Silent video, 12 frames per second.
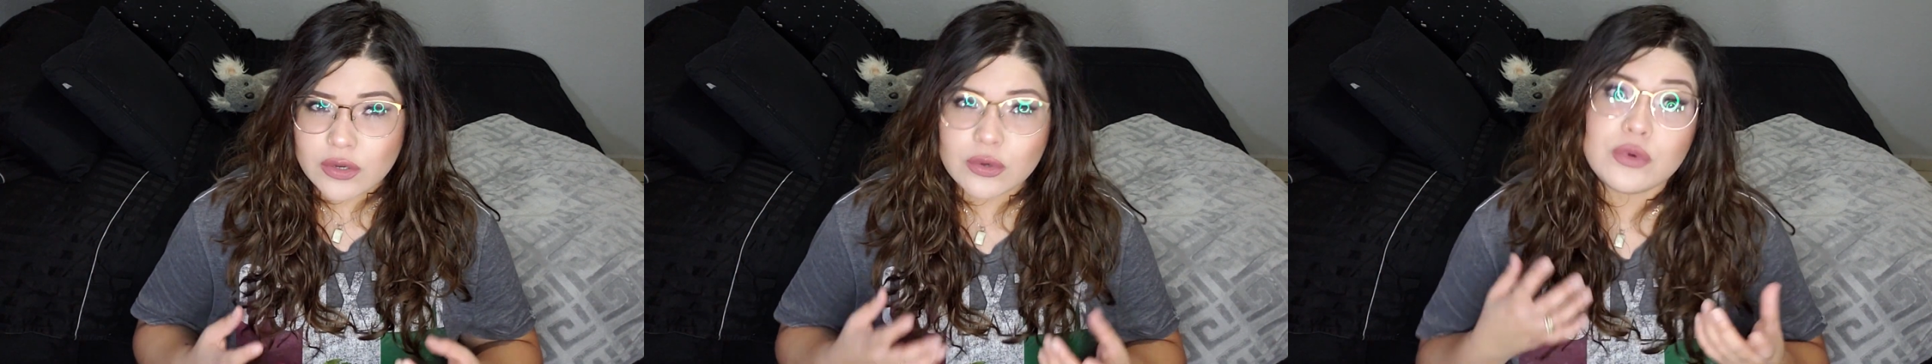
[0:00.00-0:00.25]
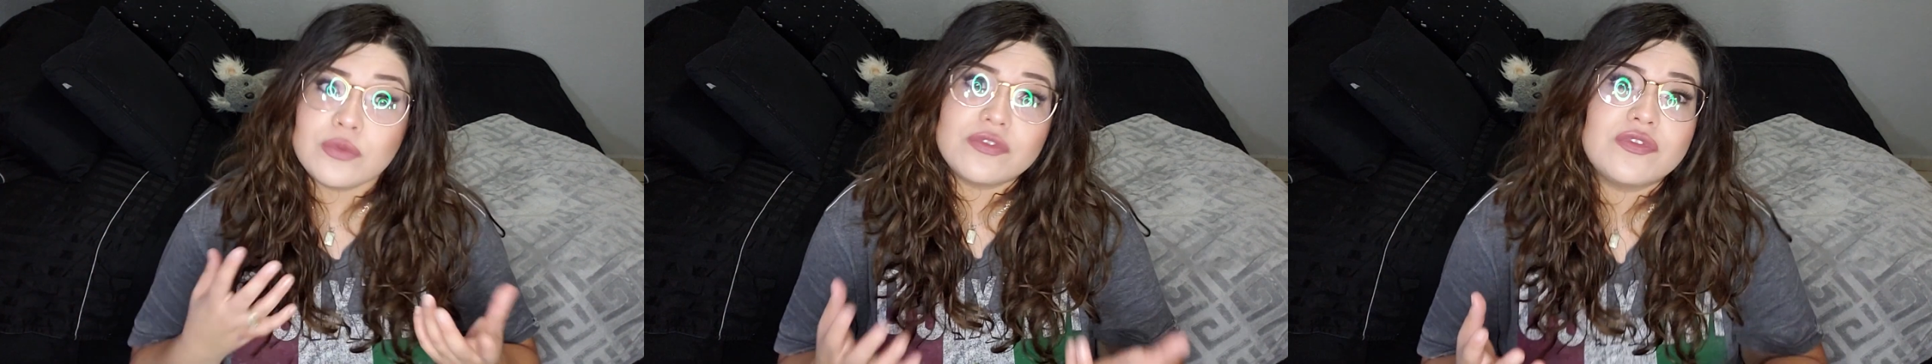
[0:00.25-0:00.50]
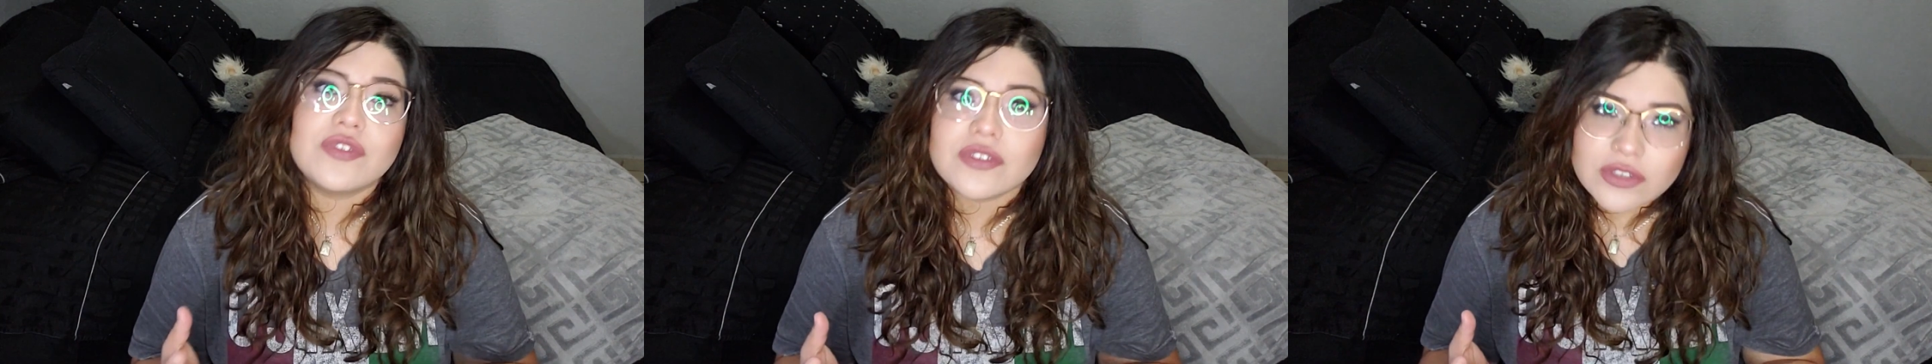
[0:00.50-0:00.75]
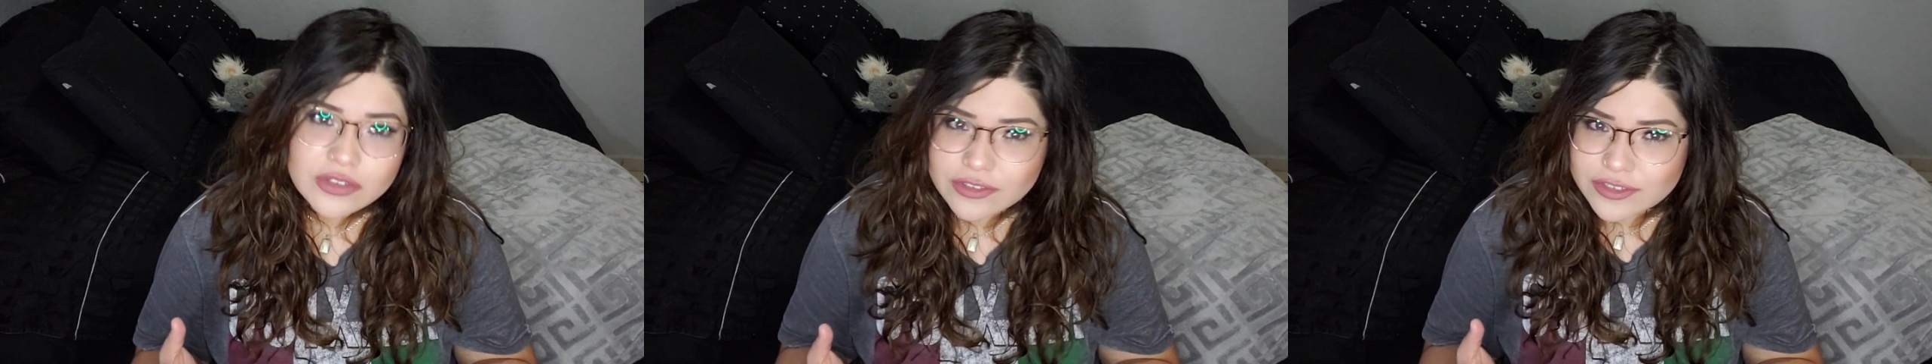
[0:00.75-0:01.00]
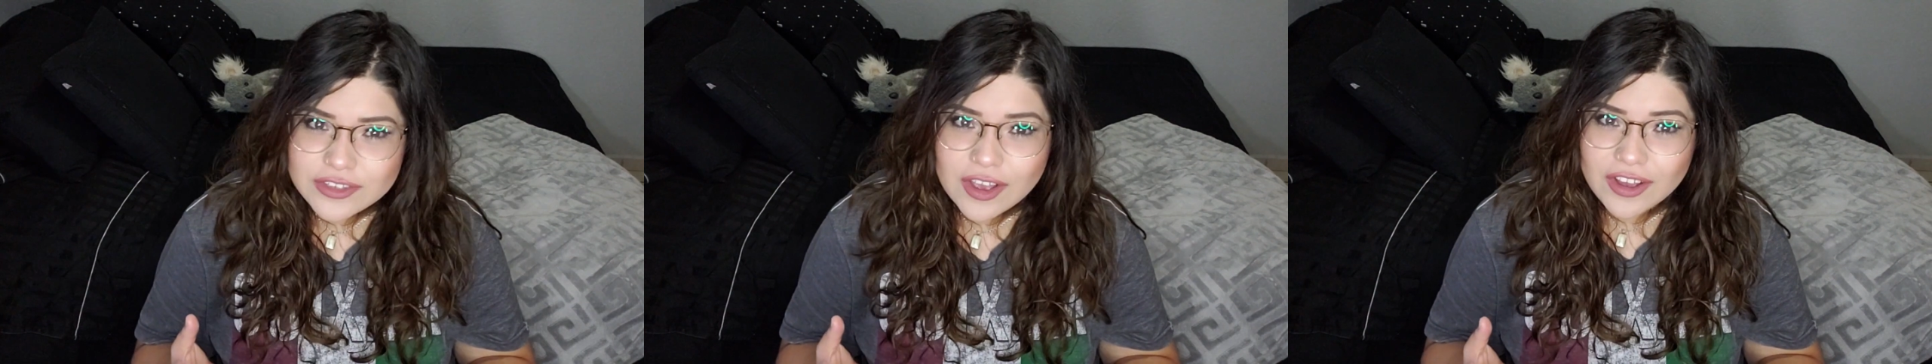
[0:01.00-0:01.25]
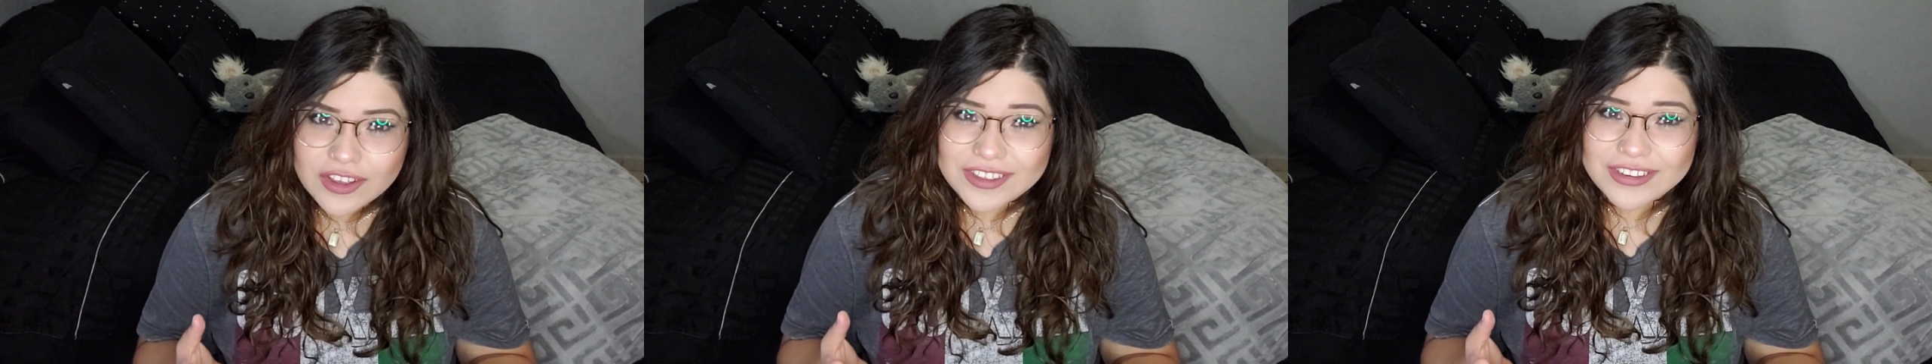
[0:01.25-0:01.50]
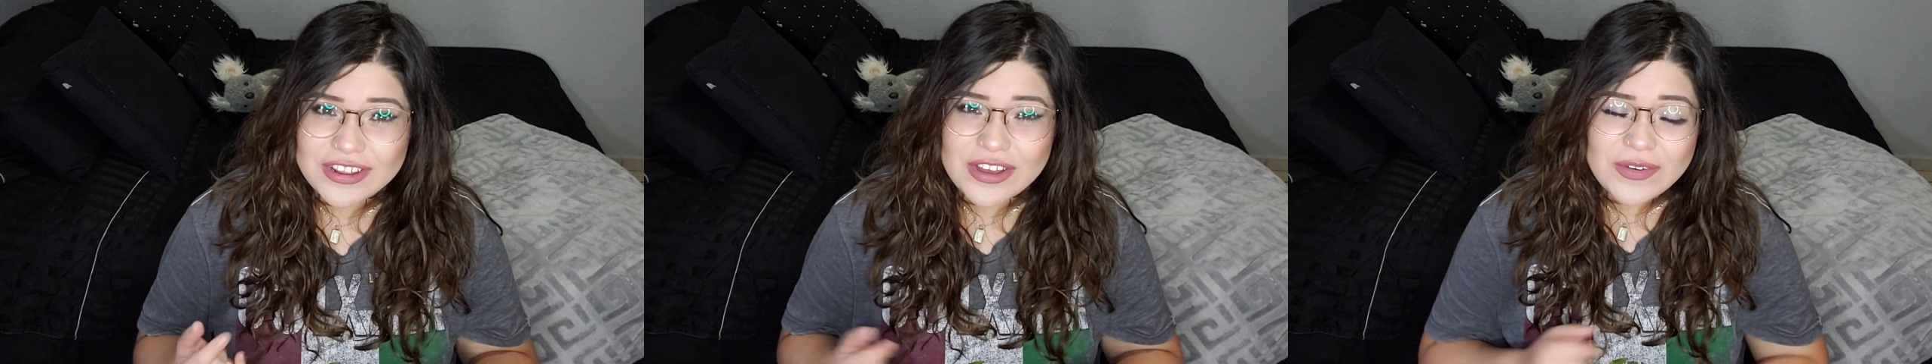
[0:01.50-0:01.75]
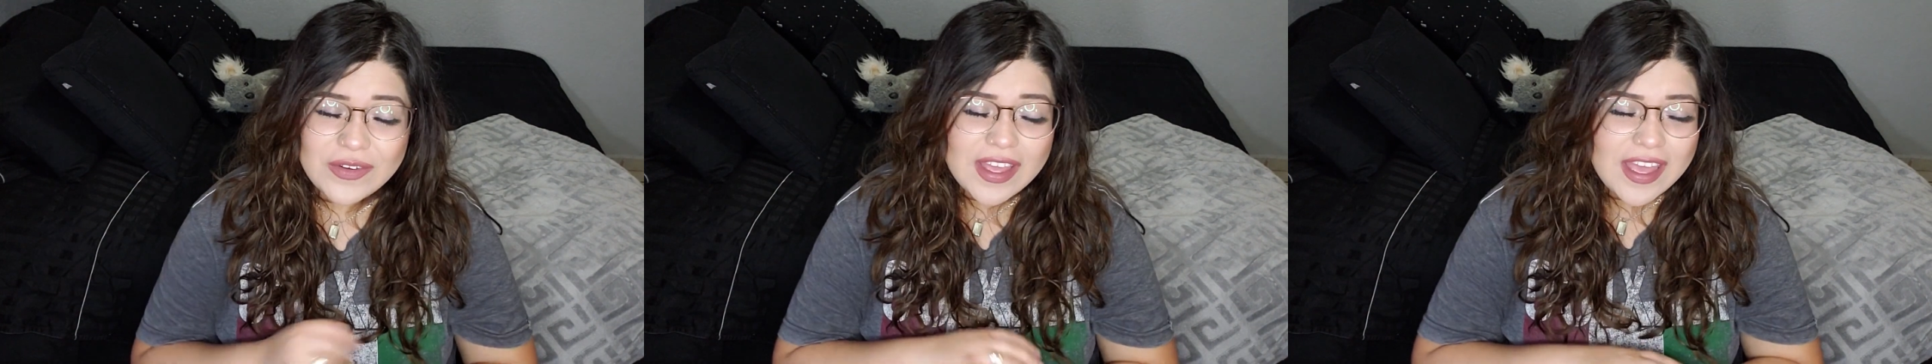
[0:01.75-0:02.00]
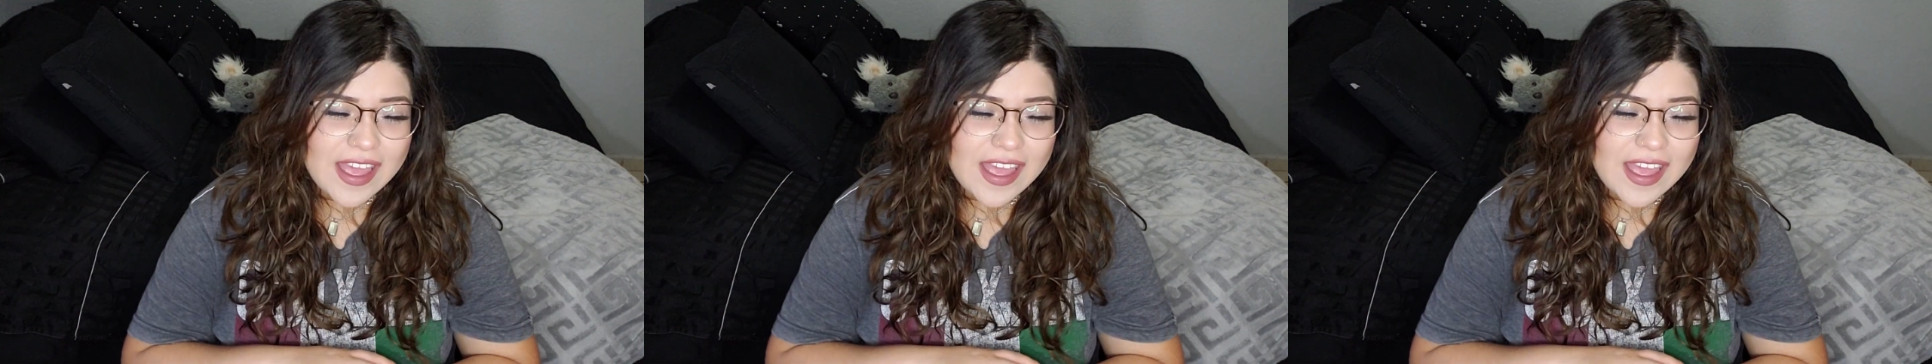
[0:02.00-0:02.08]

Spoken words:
oomph to the song, you know?